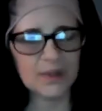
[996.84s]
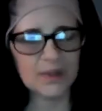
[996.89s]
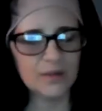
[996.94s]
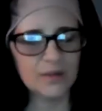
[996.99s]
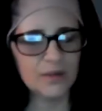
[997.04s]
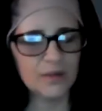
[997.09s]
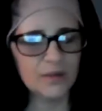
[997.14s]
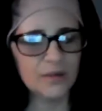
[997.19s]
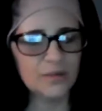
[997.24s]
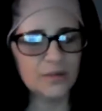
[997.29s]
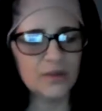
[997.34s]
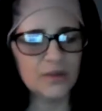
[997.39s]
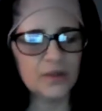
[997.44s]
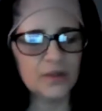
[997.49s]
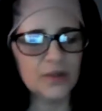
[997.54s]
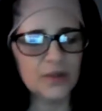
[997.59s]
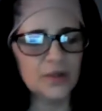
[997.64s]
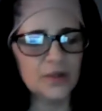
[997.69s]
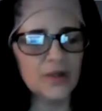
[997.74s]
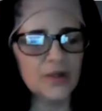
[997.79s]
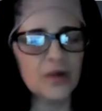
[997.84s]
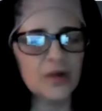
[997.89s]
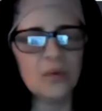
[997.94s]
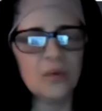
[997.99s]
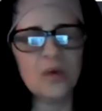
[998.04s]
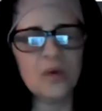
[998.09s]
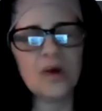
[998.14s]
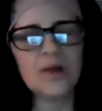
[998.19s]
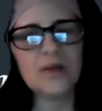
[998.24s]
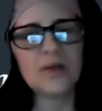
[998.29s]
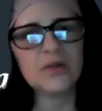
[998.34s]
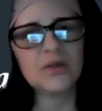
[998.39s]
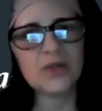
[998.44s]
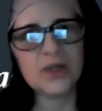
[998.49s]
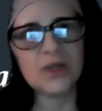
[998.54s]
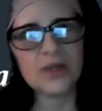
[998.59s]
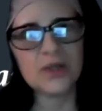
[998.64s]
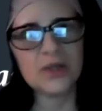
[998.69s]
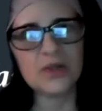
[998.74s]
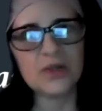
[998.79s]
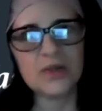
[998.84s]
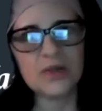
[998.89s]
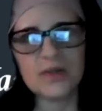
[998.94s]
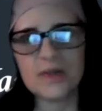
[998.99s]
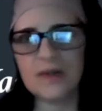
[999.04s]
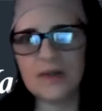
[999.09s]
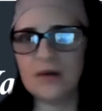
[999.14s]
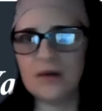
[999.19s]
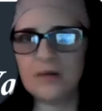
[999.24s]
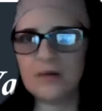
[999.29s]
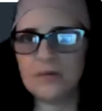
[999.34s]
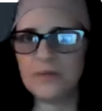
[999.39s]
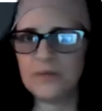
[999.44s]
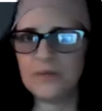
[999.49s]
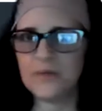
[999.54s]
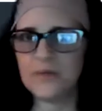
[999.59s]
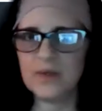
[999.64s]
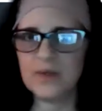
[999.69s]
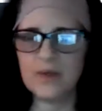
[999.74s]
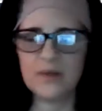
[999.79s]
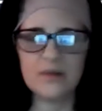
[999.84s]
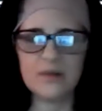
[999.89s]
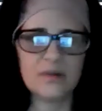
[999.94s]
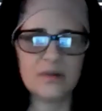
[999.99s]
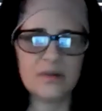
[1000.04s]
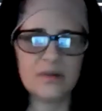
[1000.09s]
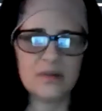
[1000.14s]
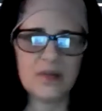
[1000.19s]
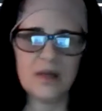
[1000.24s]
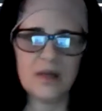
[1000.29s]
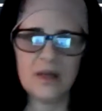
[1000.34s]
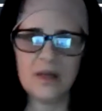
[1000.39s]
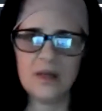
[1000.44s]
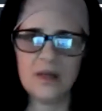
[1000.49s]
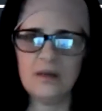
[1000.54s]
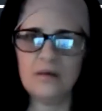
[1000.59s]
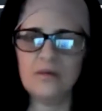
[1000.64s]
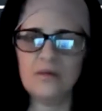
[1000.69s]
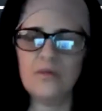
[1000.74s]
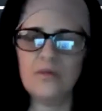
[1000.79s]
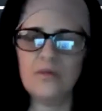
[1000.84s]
you don't want to jinx yourself and say,